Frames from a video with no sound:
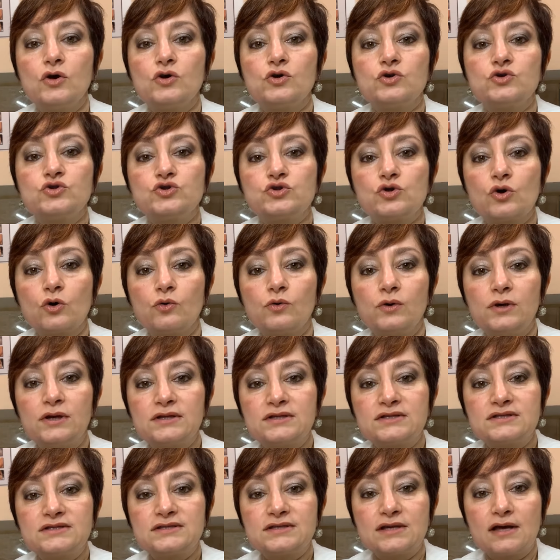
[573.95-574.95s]
So
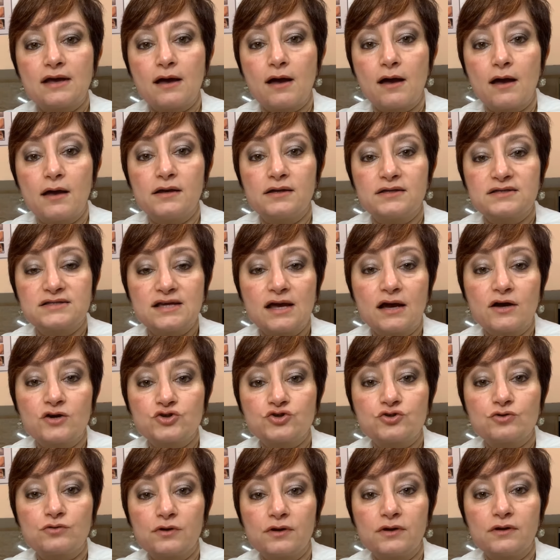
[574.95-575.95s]
it's
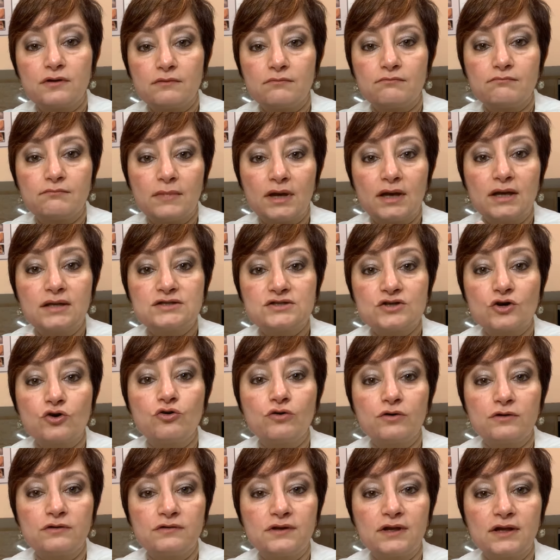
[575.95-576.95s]
actually, it's a
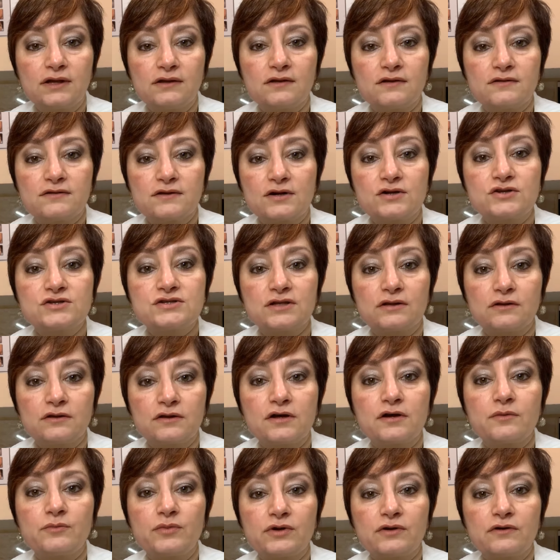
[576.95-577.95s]
good thing that there's a
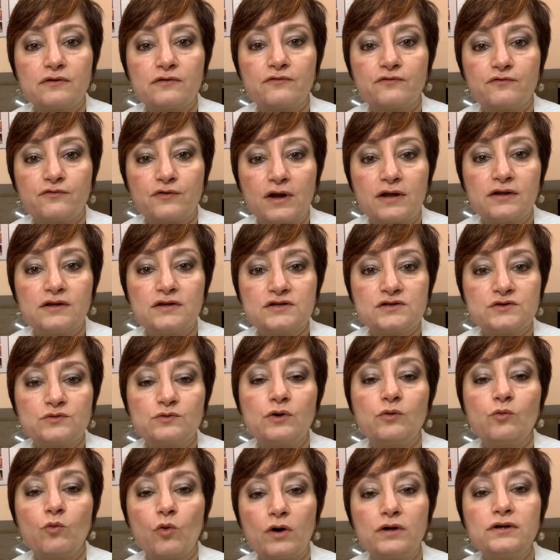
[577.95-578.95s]
little bit of redness. We
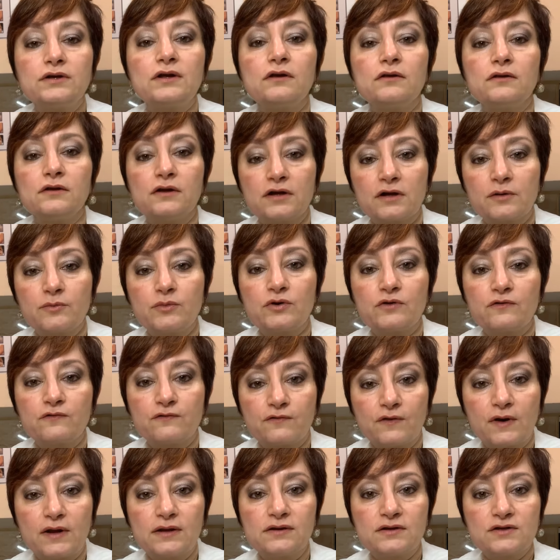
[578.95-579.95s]
want a little bit of
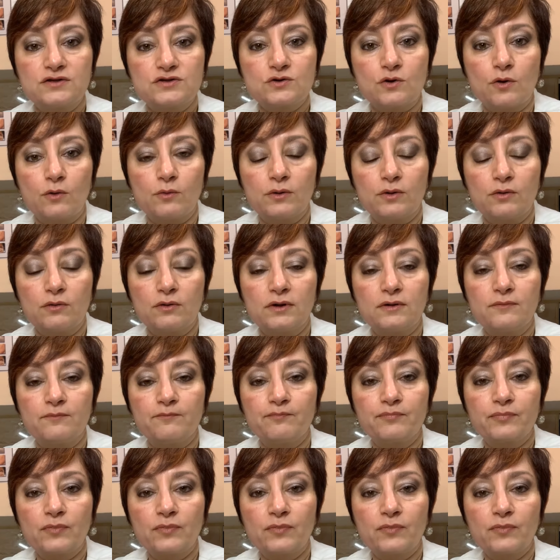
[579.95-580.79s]
redness going on.